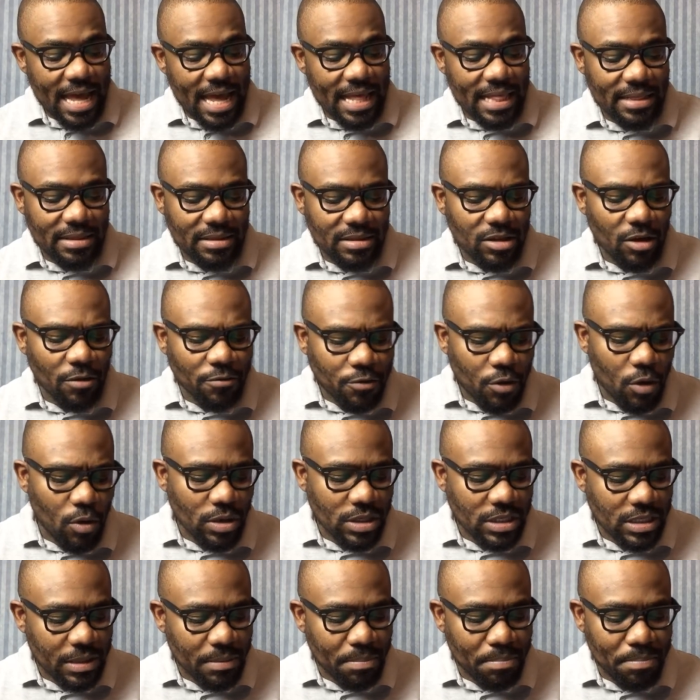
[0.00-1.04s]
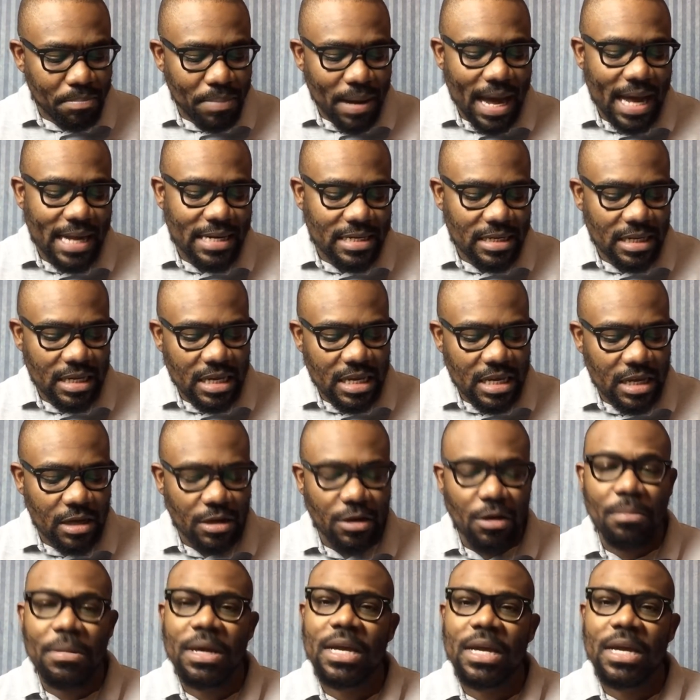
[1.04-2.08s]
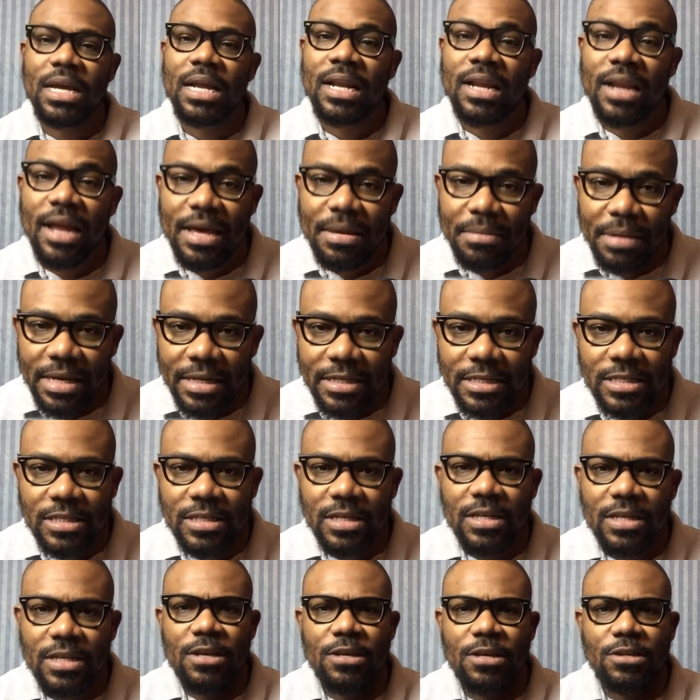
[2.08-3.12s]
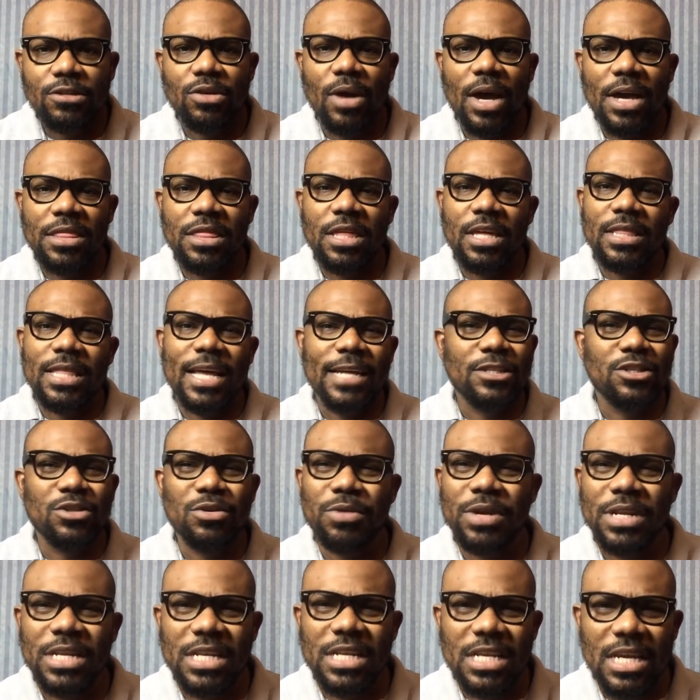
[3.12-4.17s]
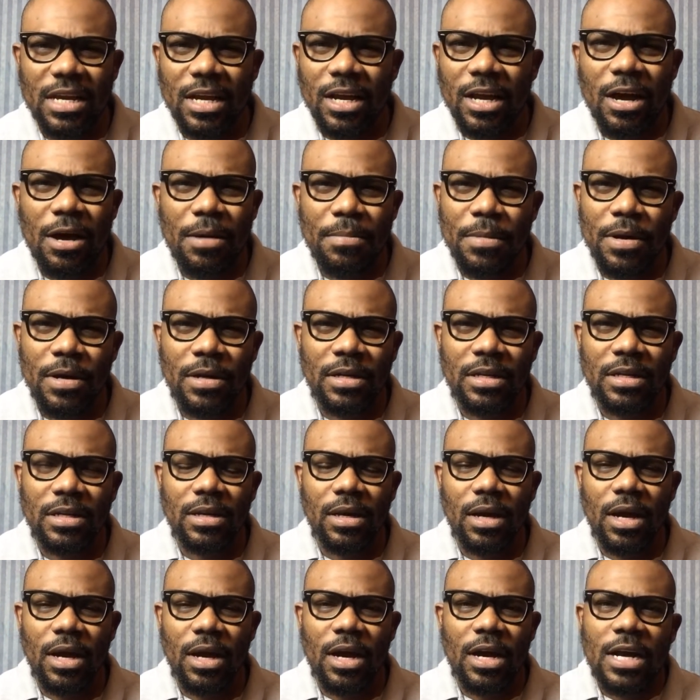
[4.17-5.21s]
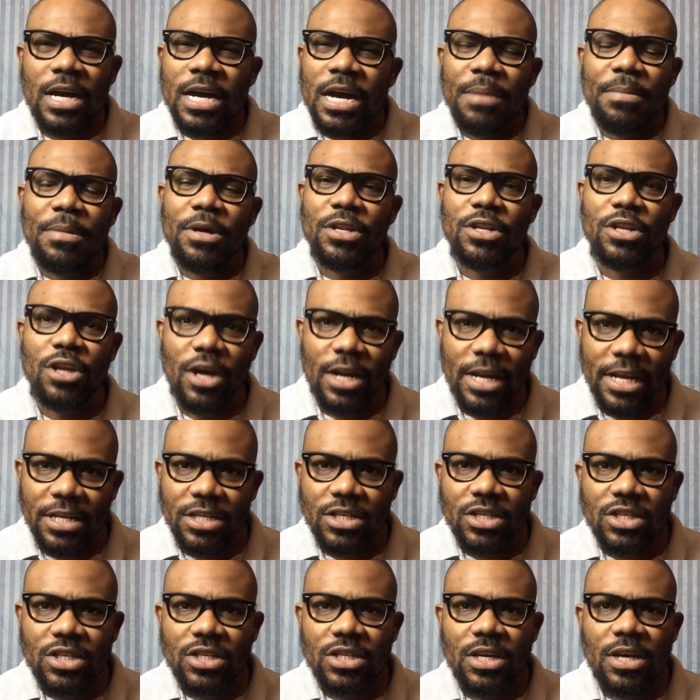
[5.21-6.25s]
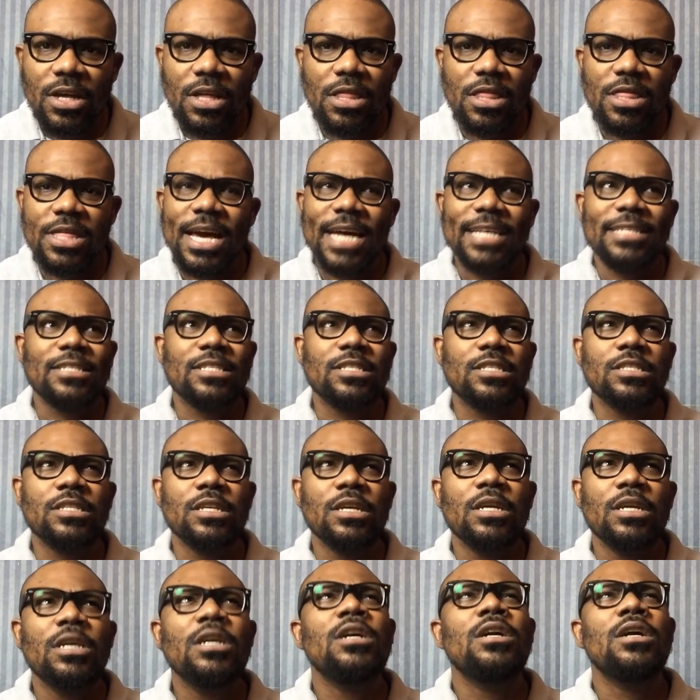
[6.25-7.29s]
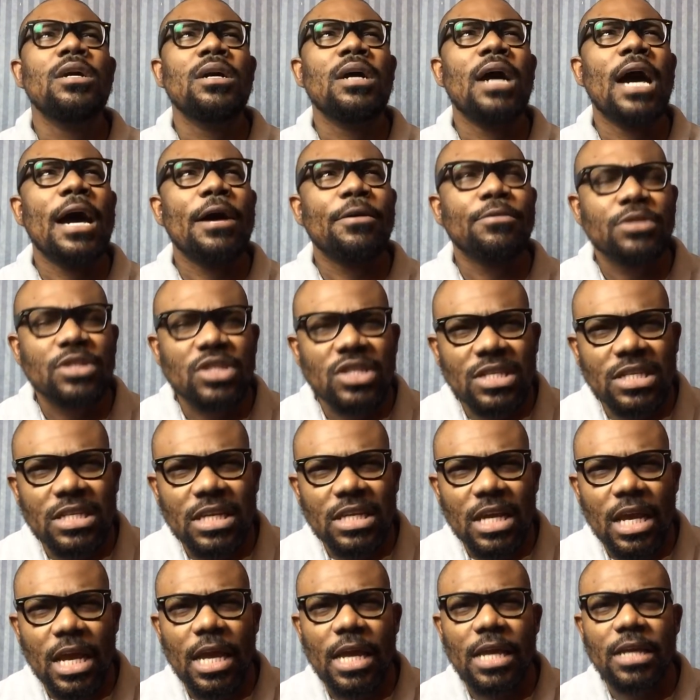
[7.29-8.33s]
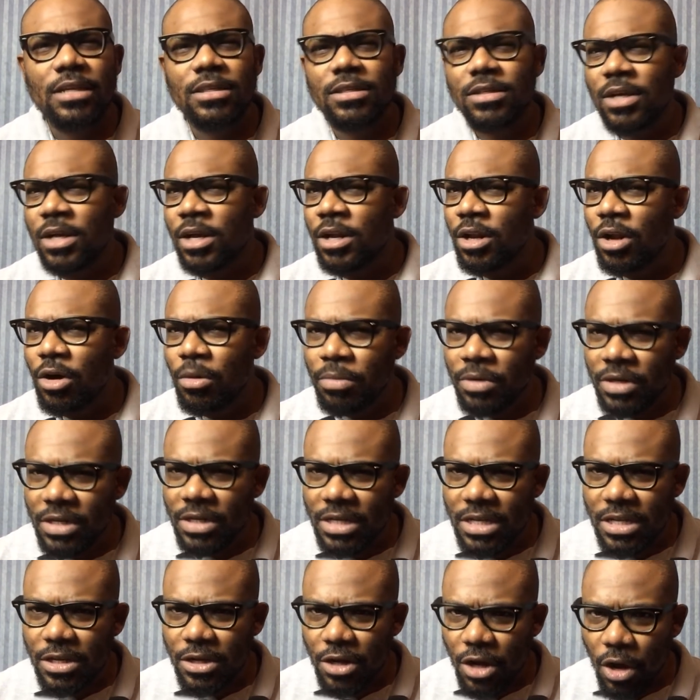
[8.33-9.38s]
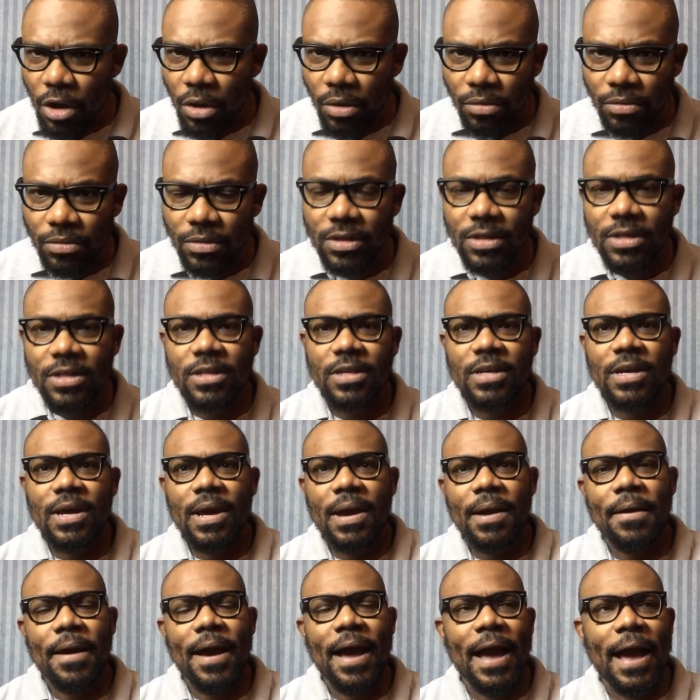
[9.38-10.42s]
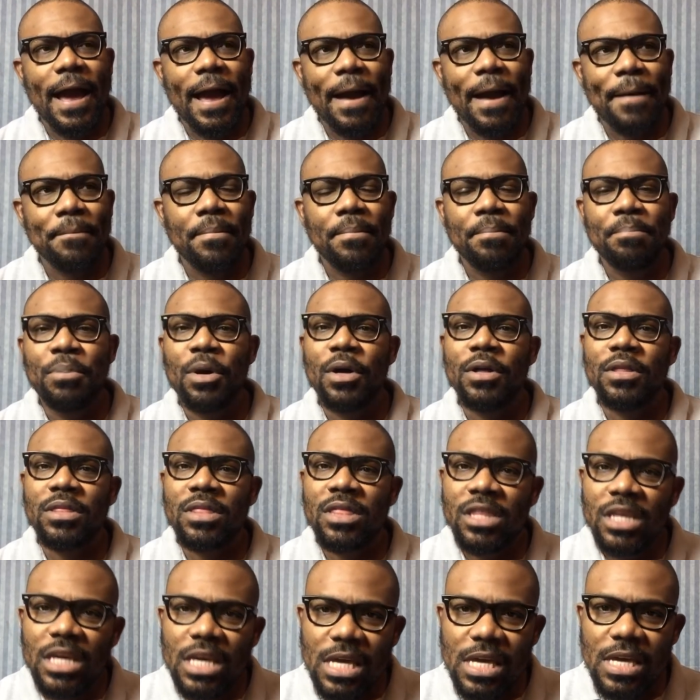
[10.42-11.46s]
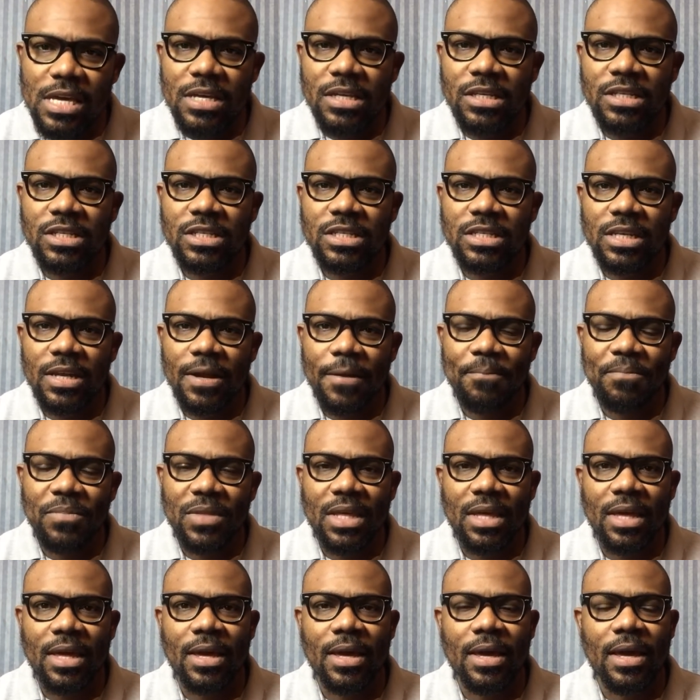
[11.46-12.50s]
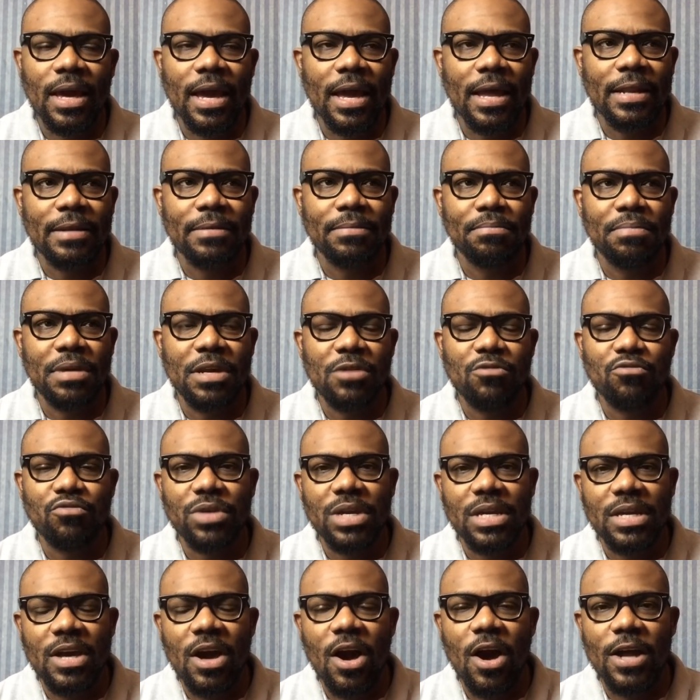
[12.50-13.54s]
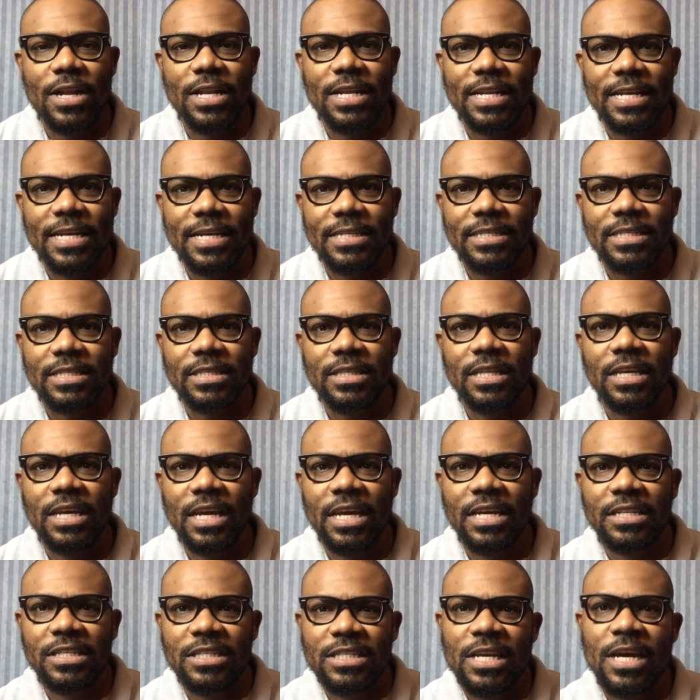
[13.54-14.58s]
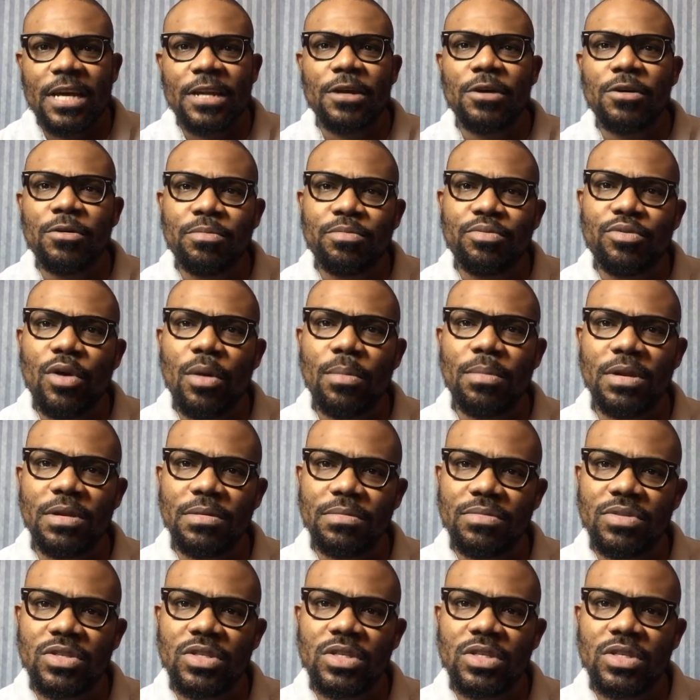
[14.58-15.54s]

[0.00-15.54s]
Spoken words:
and of course the bad economic climate. So I think that's already a common knowledge that's, I would say, globally known. But these can be regarded as the internal problems